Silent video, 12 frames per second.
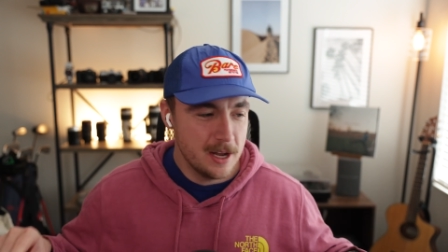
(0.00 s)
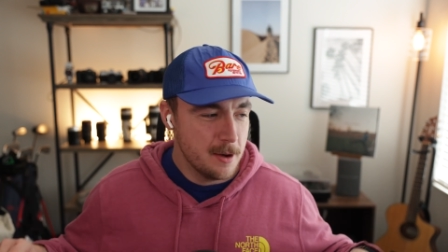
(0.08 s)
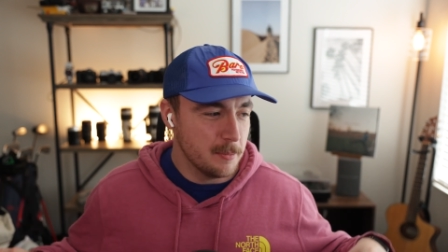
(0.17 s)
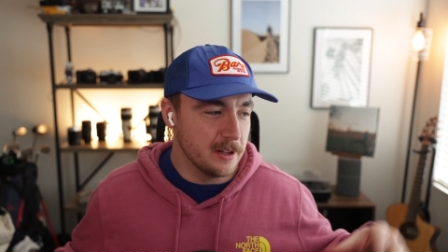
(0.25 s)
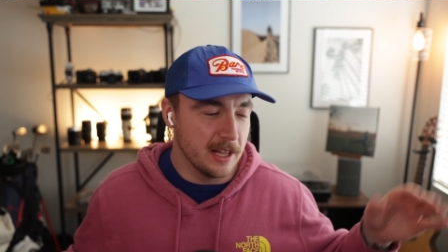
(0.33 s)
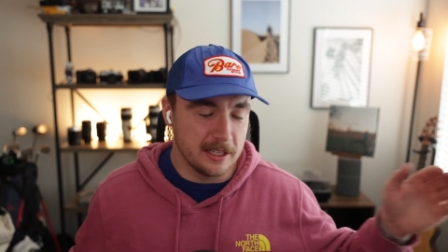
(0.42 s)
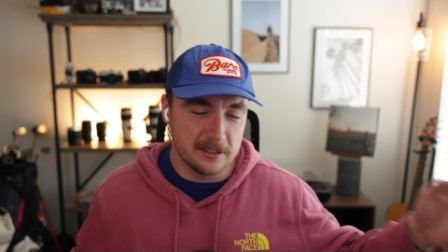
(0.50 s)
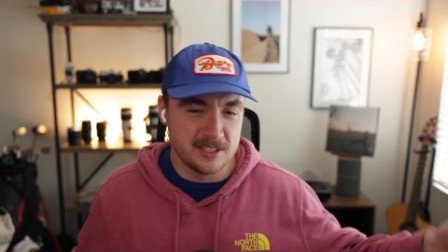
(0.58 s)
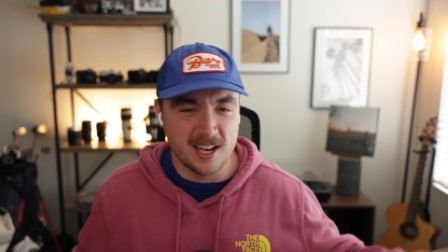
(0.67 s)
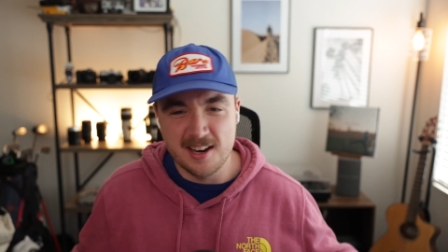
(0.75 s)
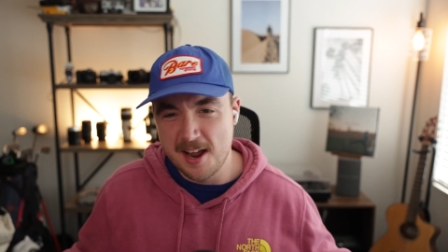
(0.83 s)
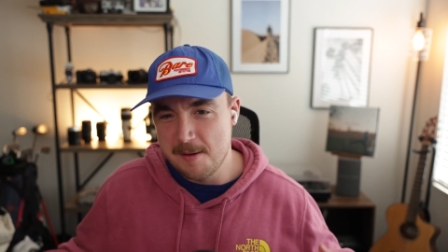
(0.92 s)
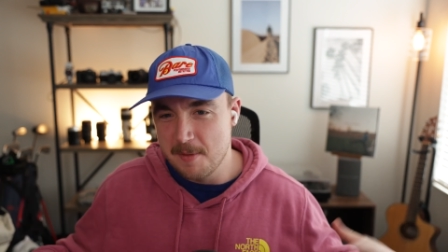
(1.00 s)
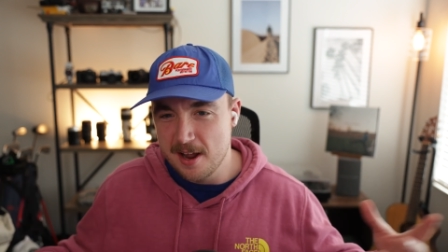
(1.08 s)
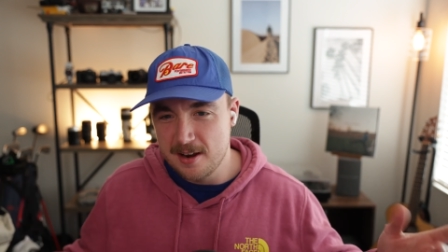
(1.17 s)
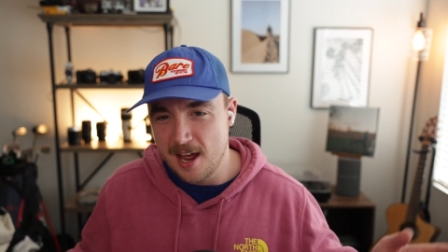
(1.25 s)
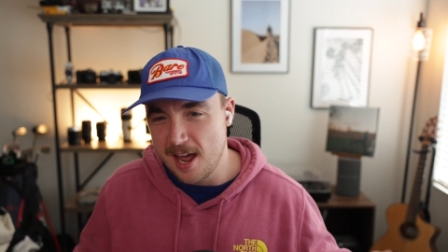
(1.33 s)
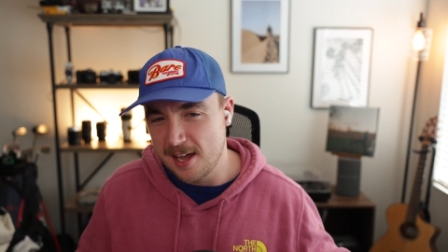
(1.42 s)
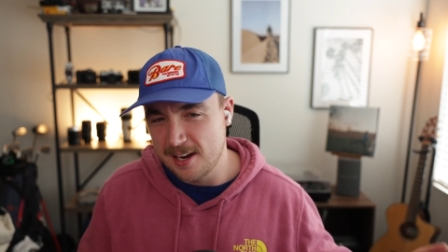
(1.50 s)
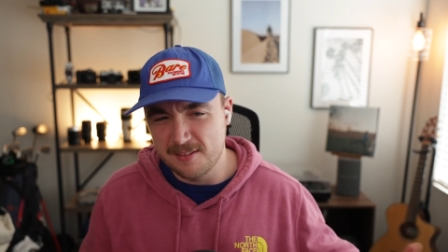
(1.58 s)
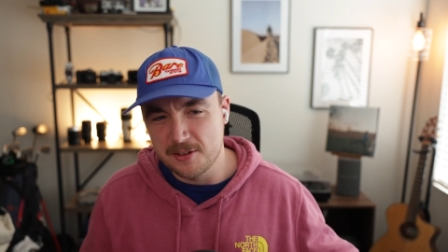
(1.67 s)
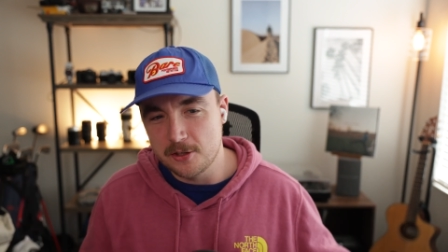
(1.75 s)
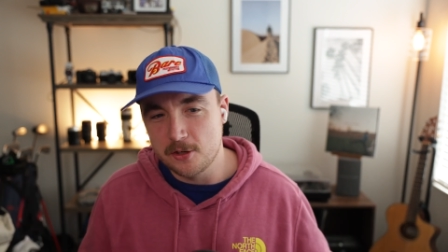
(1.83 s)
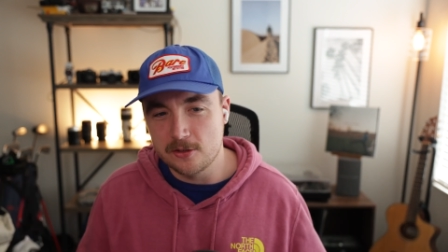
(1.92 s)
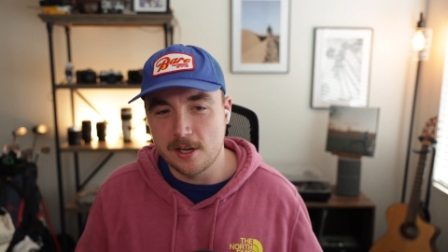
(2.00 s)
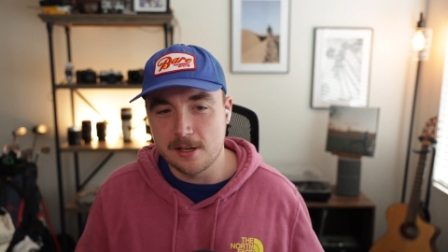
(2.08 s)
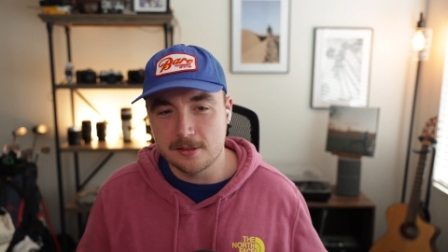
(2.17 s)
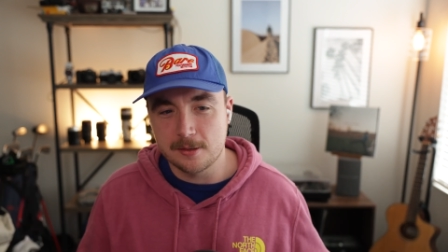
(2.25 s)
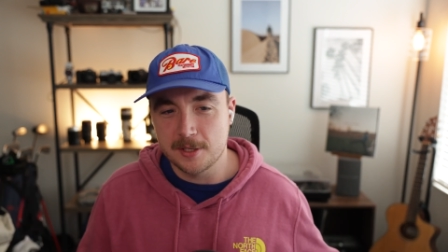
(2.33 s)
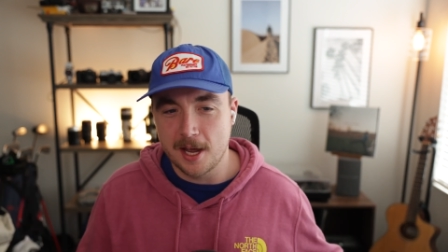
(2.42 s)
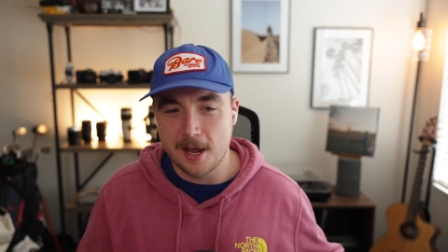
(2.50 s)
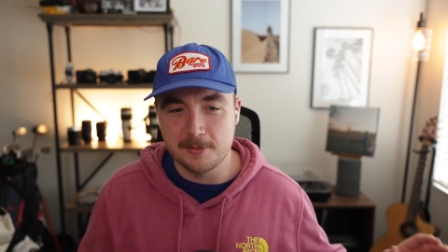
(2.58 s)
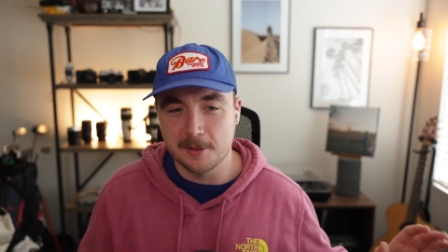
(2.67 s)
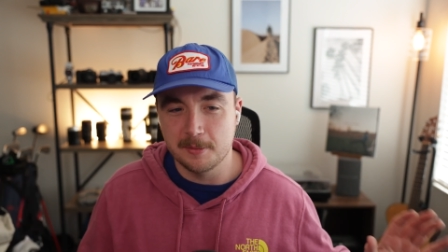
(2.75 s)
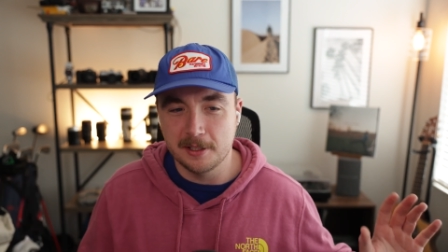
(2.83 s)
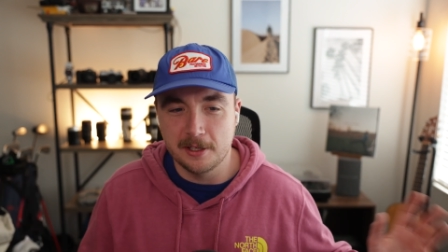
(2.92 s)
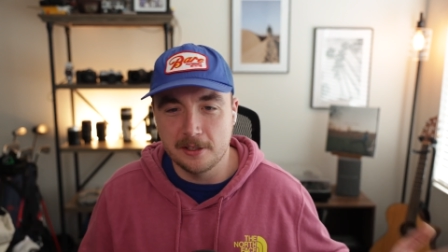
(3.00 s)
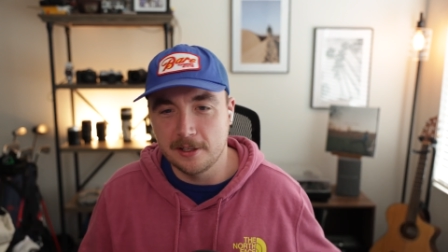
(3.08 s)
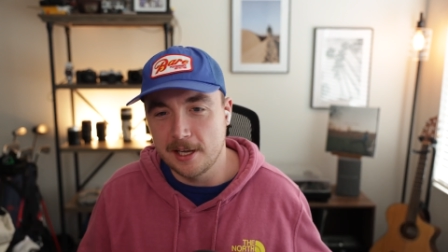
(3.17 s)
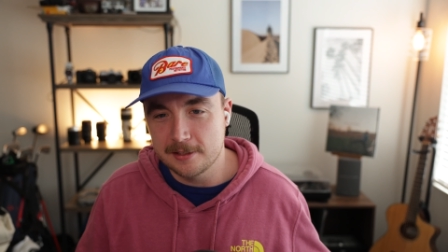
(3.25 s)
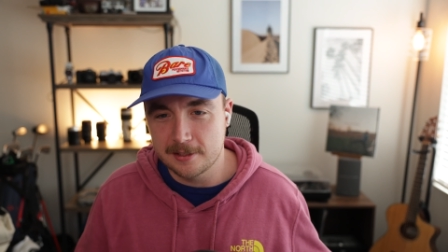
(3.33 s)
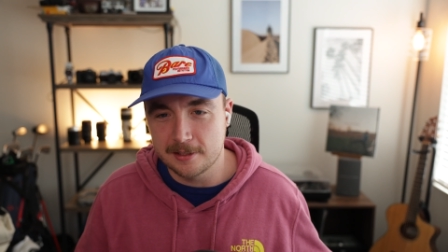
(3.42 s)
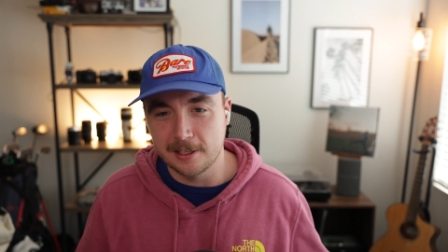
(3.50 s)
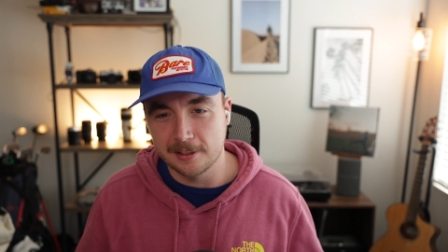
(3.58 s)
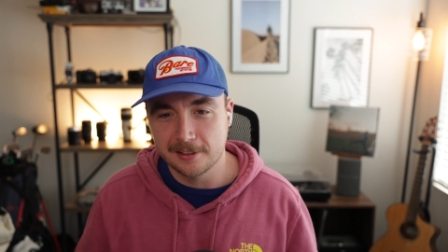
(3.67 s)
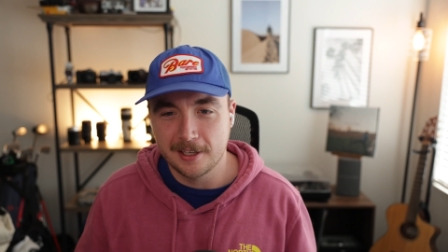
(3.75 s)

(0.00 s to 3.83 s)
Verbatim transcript: But like Sunday, Monday, and even Tuesday, sometimes I'm a little less like,